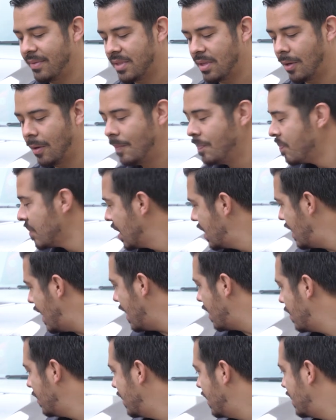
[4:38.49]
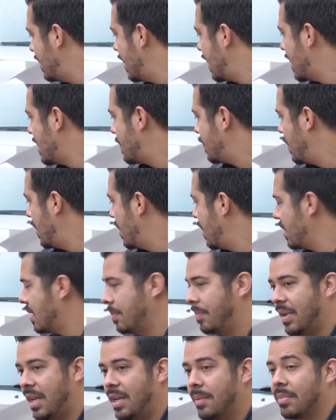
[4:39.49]
So not only did I spray it on the
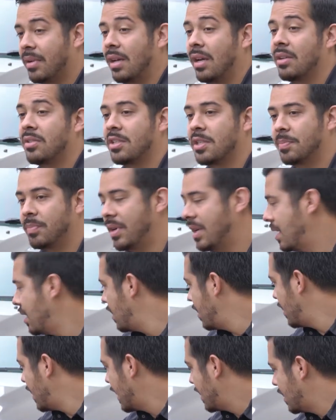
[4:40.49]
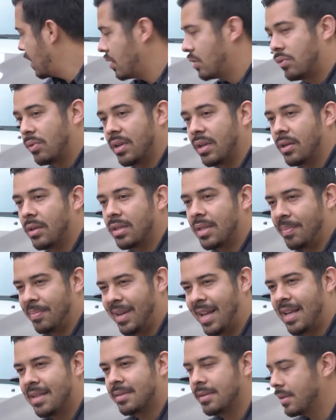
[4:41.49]
paint, but I also sprayed it on like the grill, the
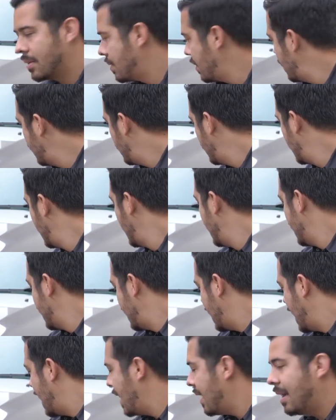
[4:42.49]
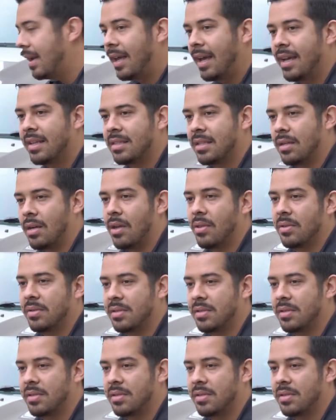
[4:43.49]
plastic grill, the headlights, and all